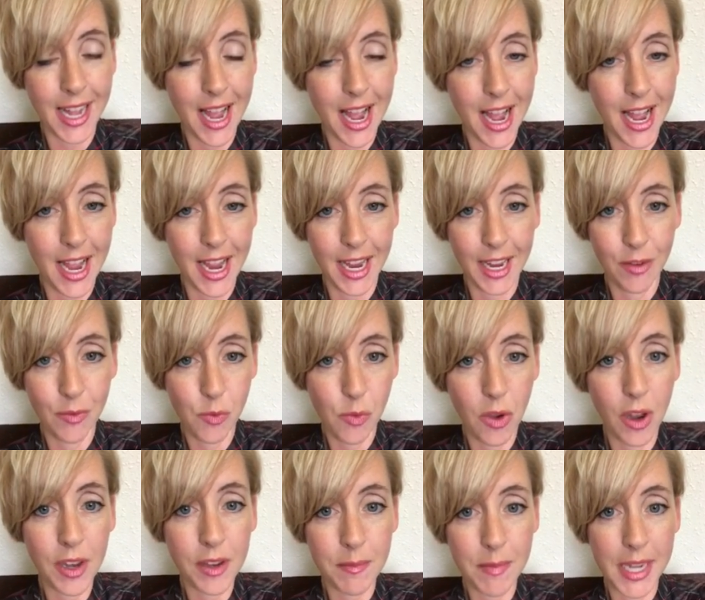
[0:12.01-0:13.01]
I
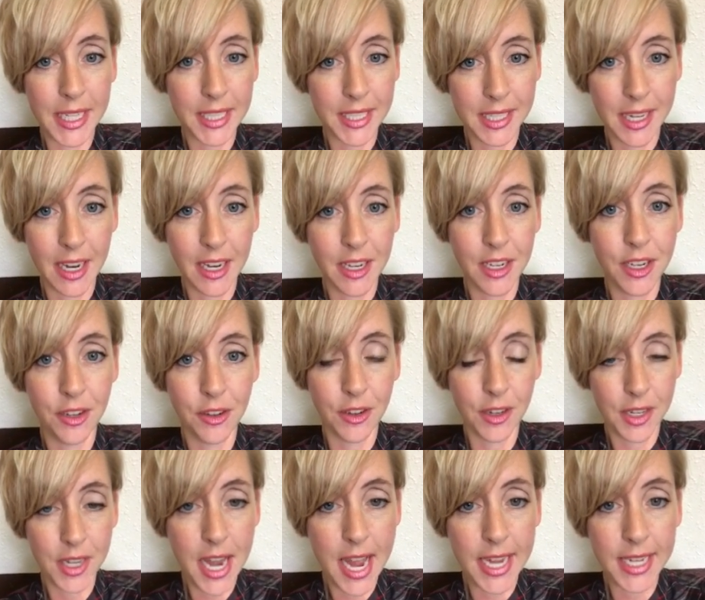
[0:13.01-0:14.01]
want my skin to
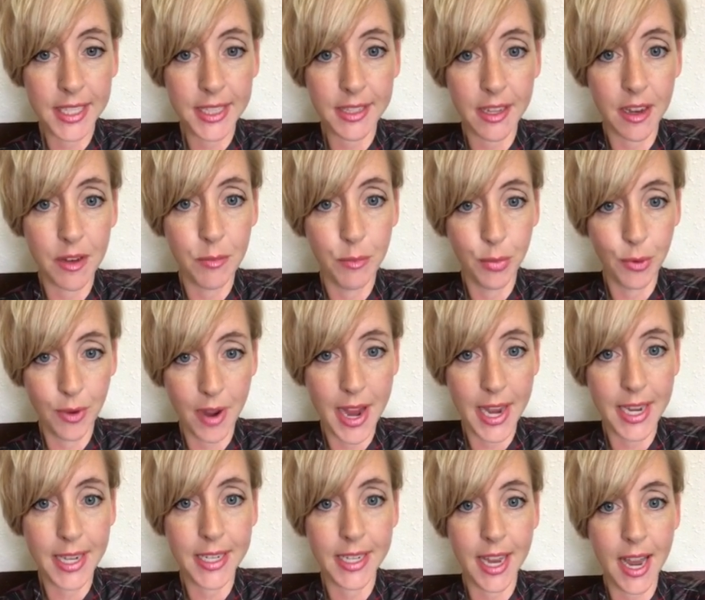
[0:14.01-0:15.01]
look nice and
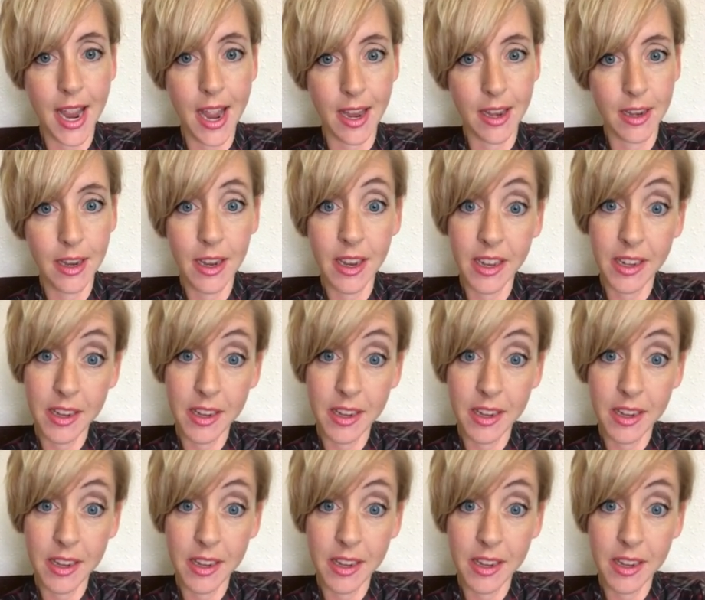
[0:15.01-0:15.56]
bright and